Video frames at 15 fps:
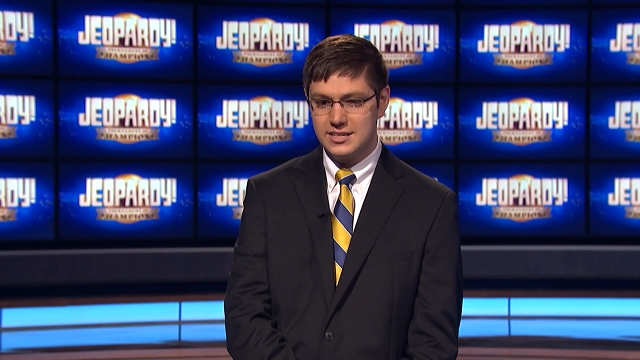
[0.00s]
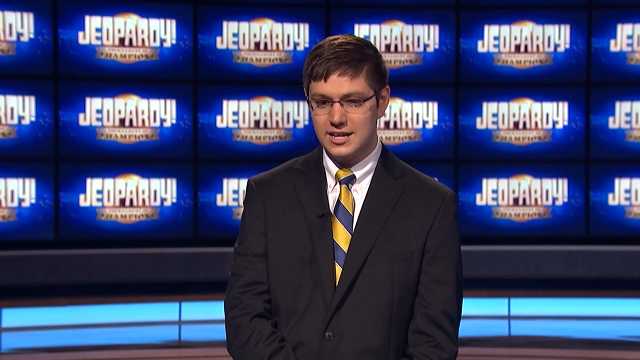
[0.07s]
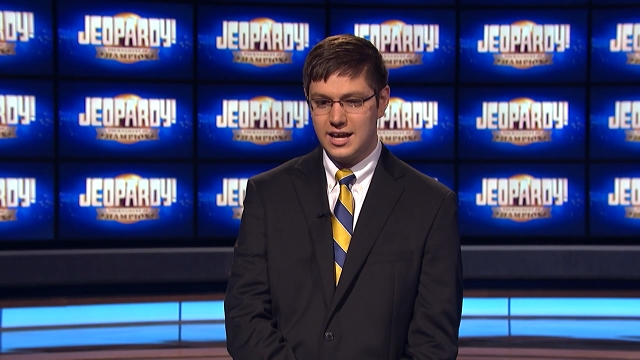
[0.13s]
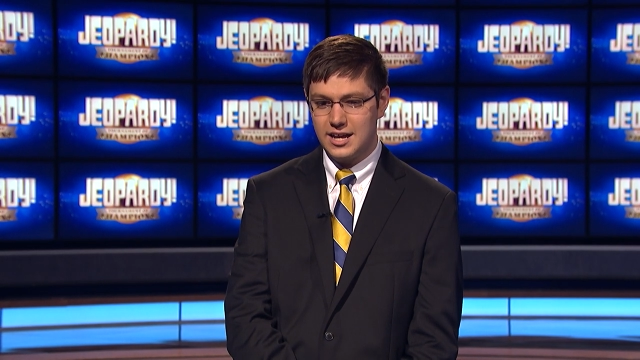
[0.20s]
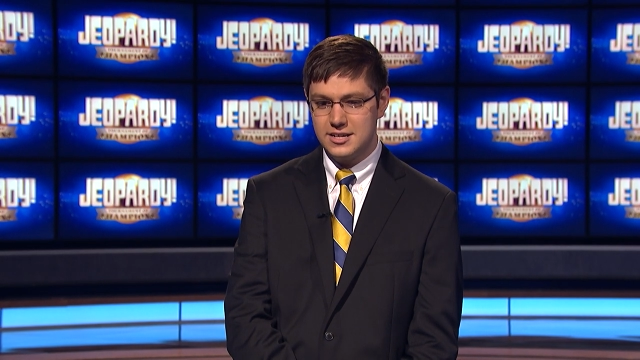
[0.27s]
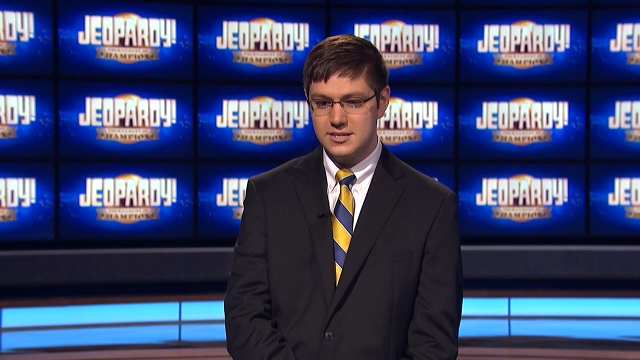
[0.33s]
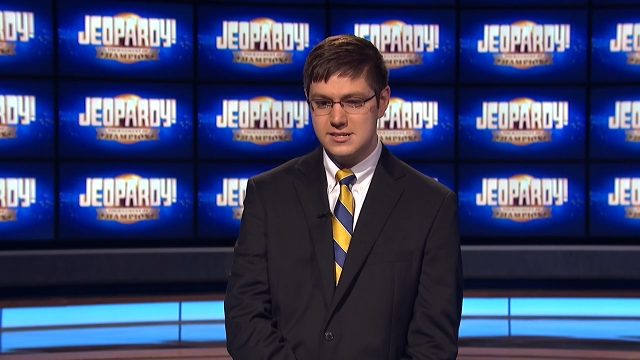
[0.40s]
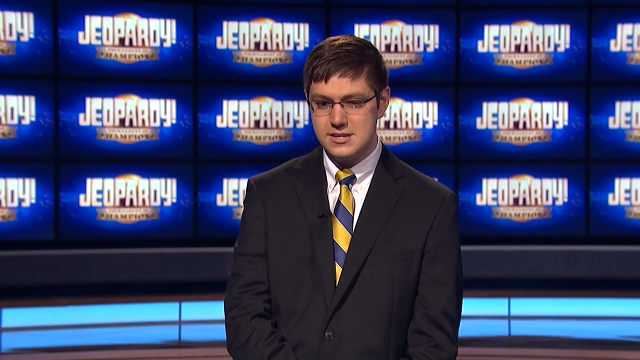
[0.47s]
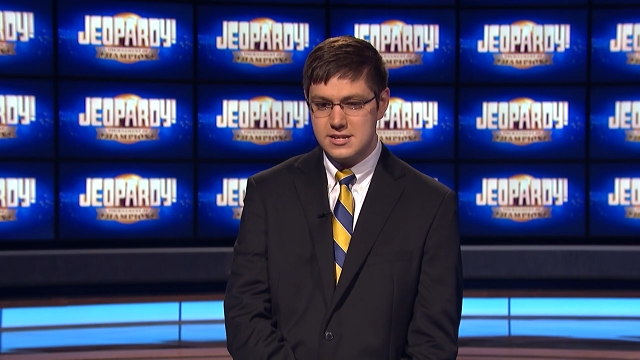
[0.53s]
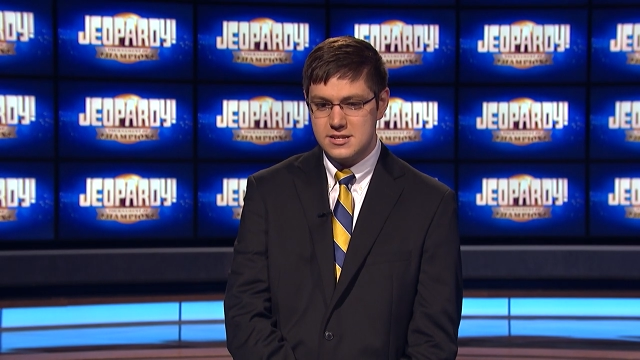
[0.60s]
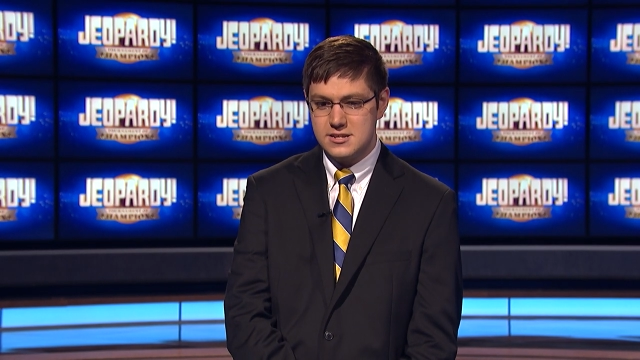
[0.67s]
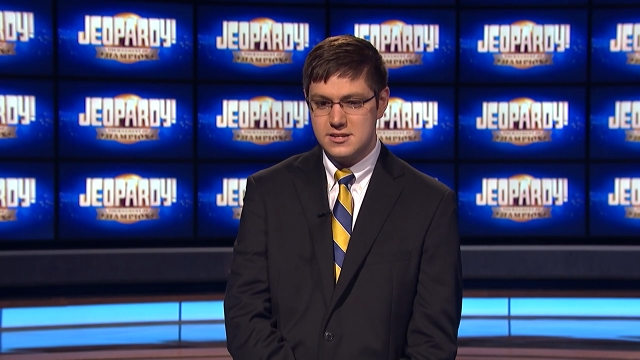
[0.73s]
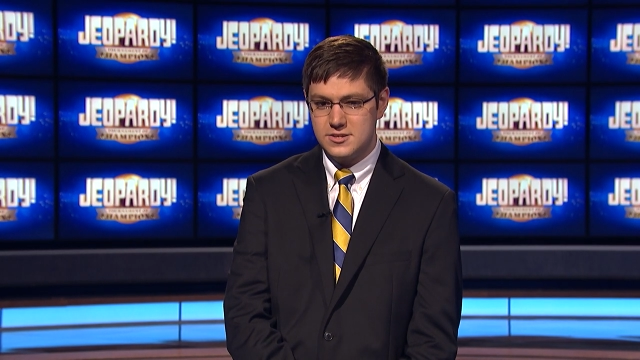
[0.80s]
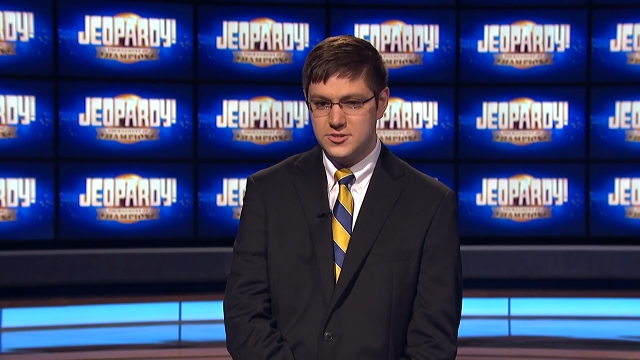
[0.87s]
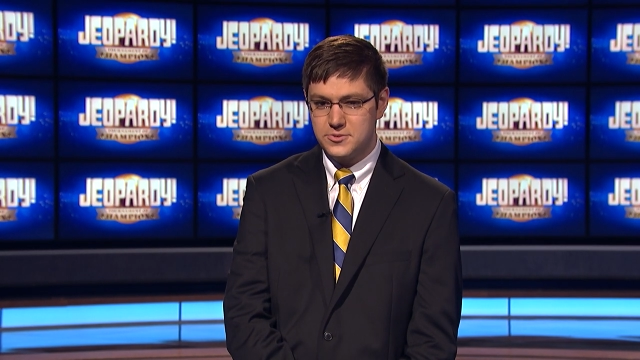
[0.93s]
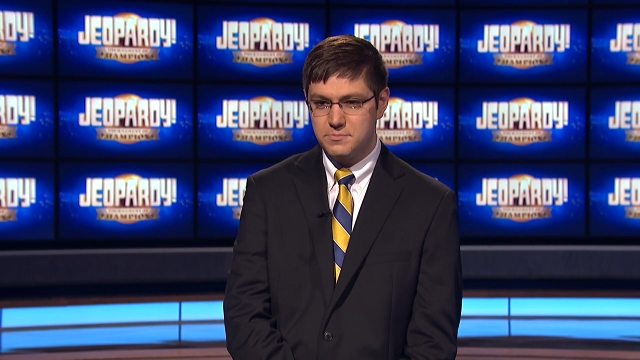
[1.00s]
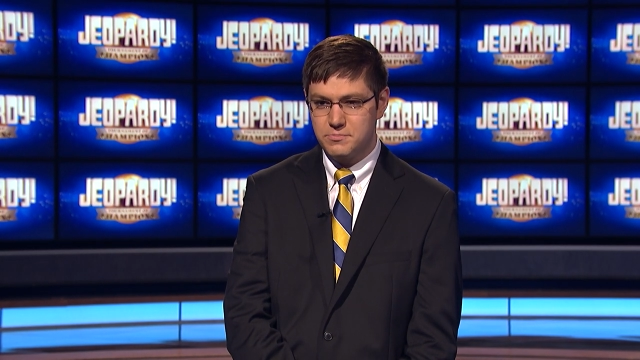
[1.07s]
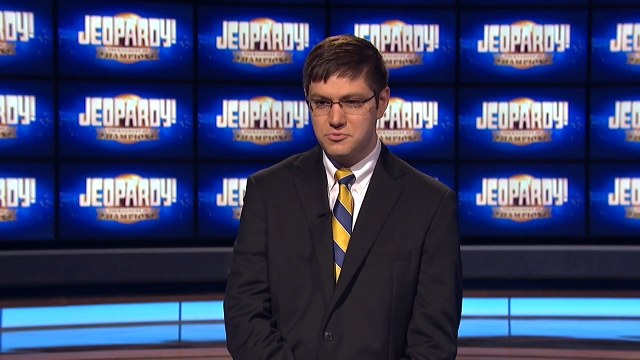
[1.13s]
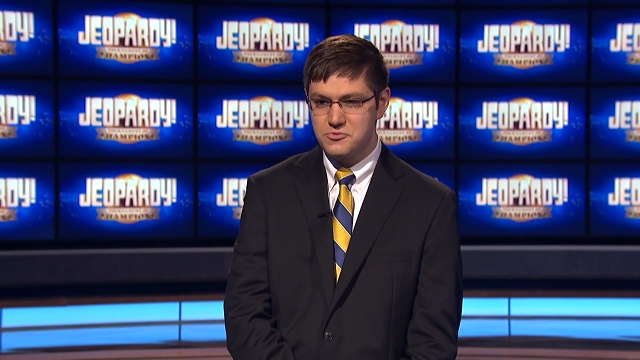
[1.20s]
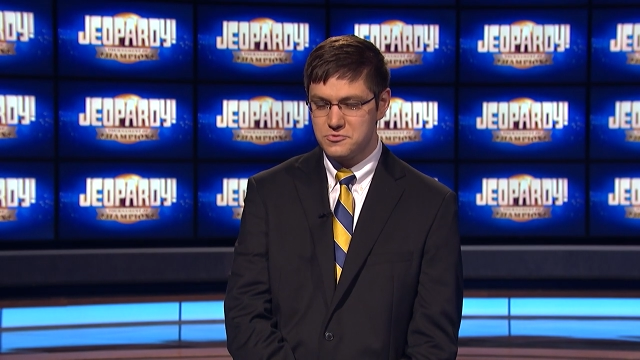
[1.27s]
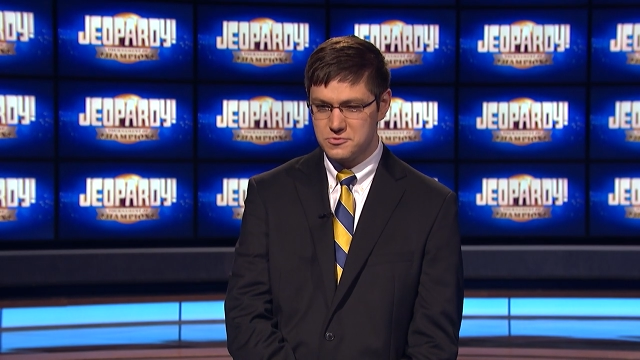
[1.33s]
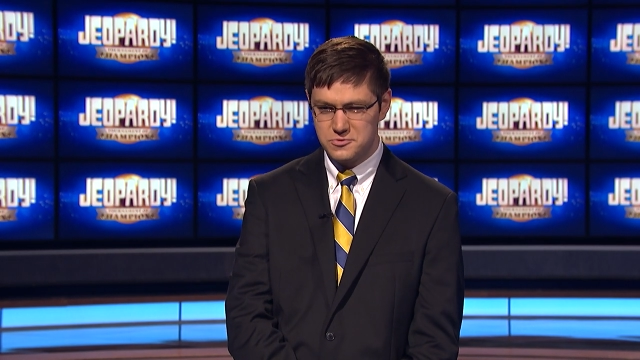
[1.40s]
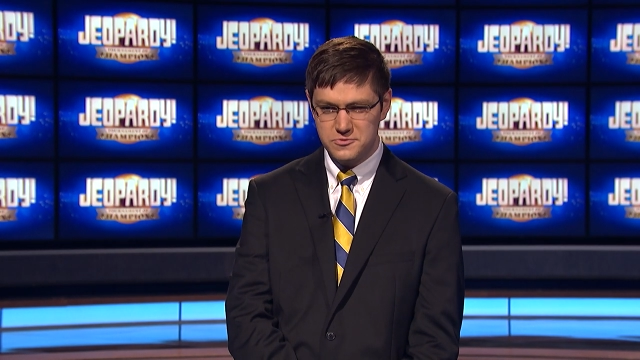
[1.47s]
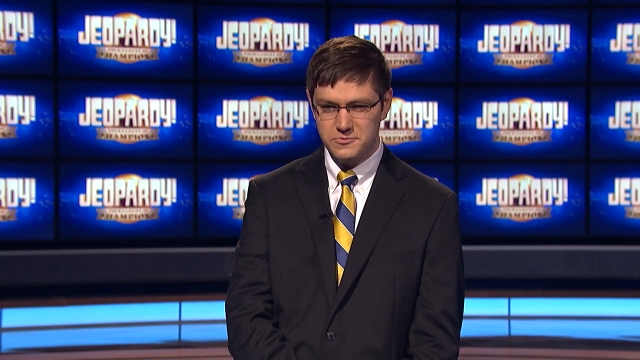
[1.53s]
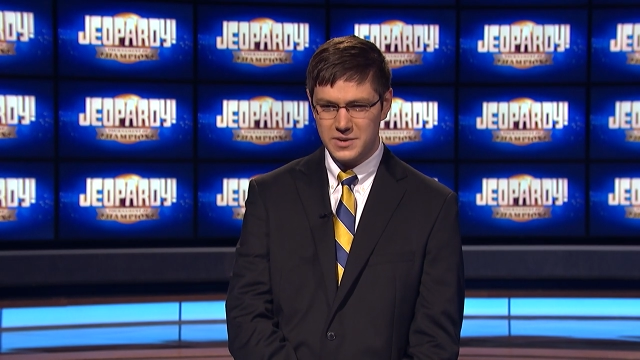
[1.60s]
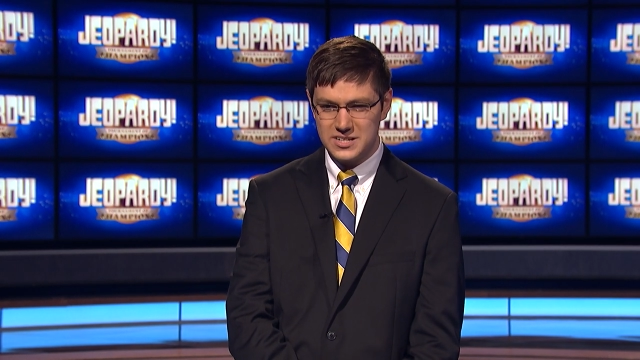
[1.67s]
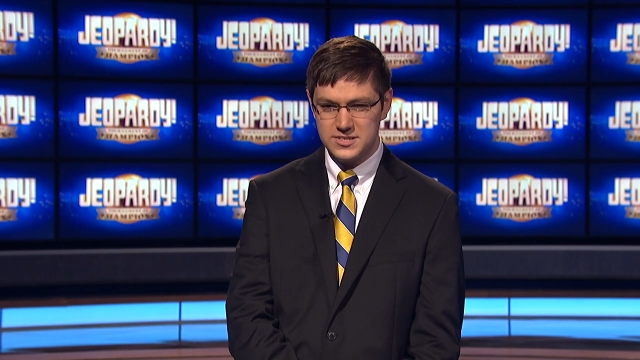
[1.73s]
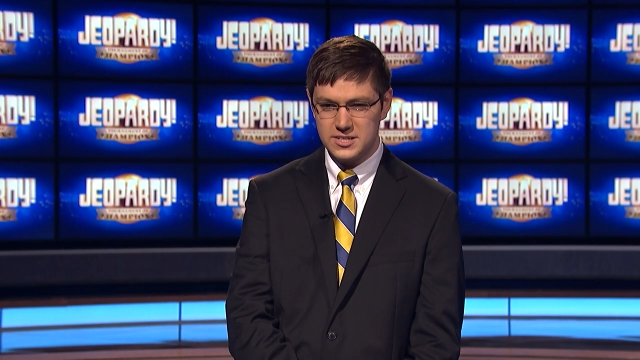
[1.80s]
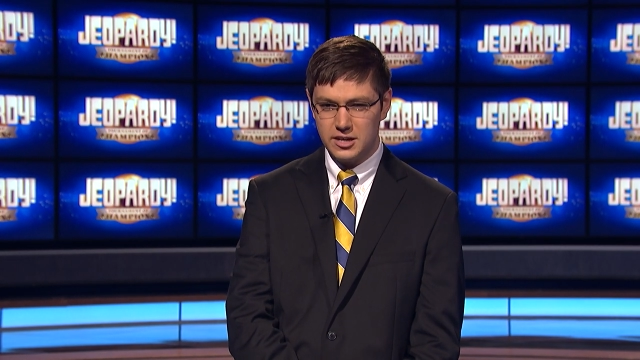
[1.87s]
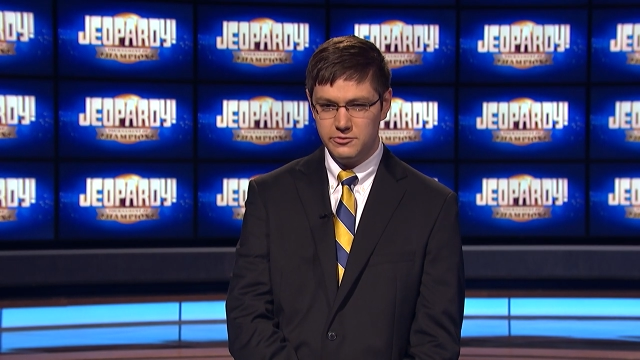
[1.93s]
kind of needed to prove
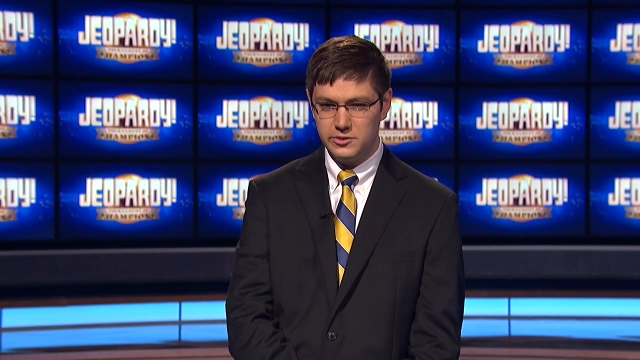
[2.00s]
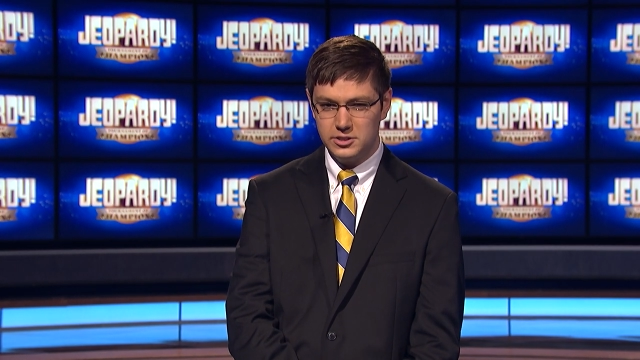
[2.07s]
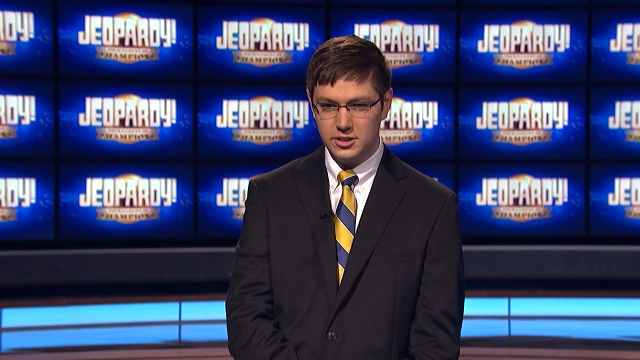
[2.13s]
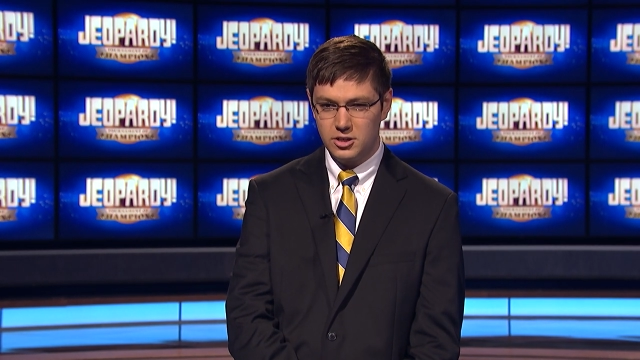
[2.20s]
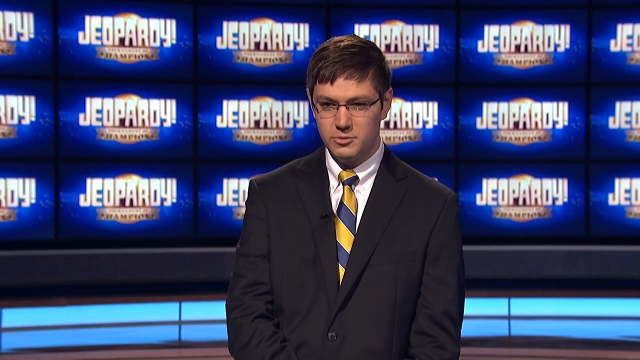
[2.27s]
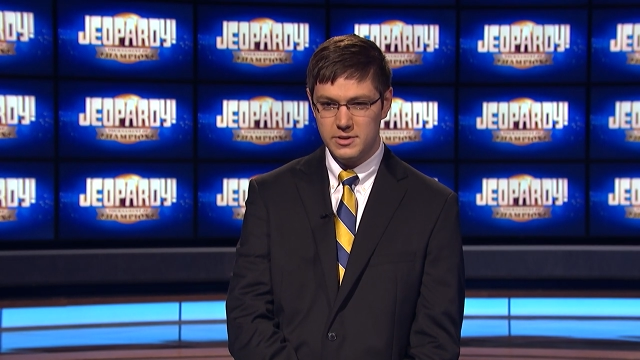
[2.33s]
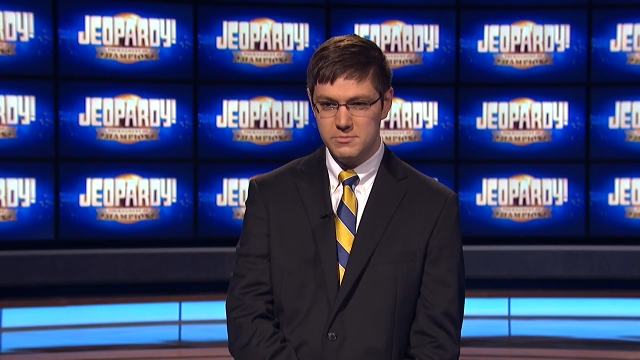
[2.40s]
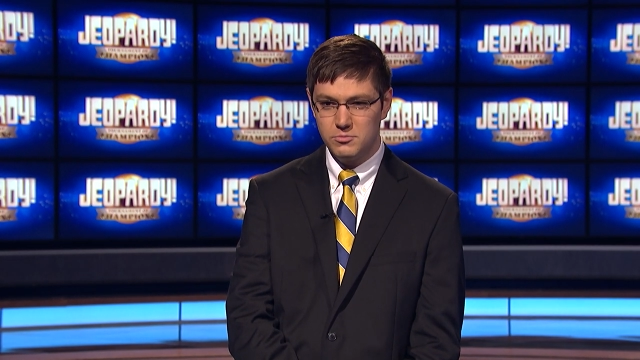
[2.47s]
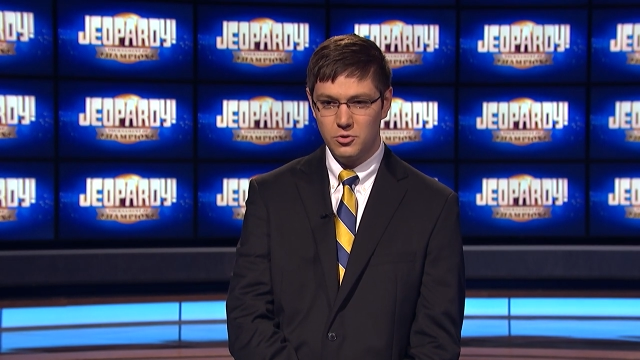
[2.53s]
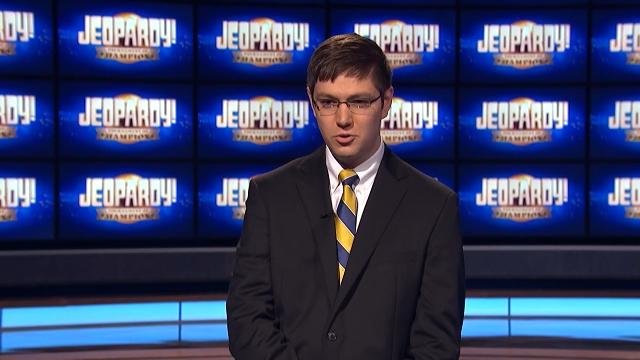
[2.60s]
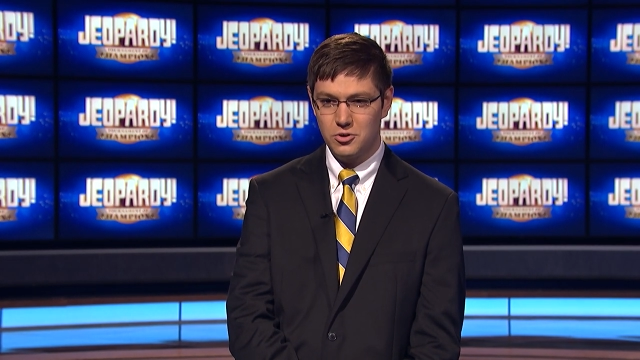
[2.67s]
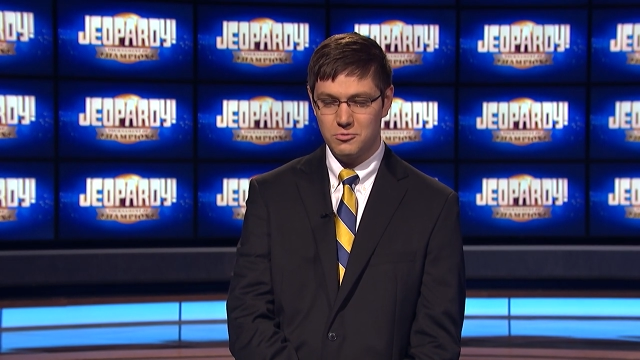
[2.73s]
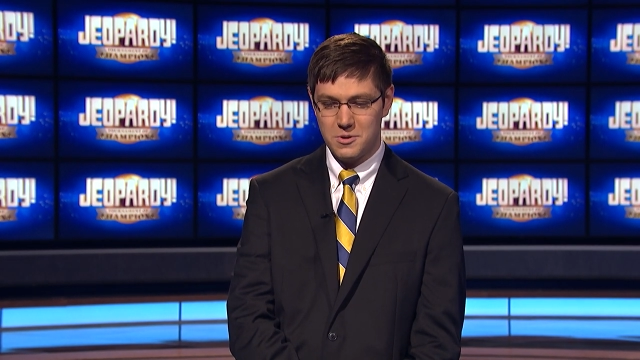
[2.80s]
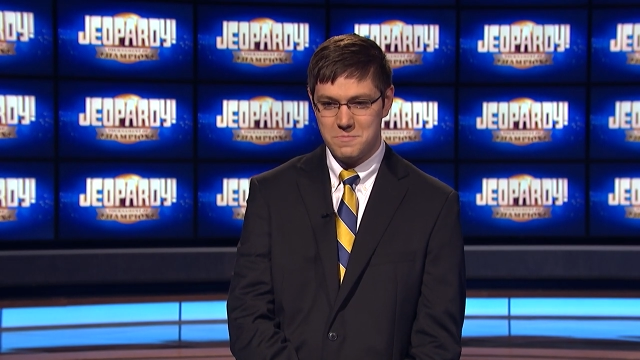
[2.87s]
myself a little bit more,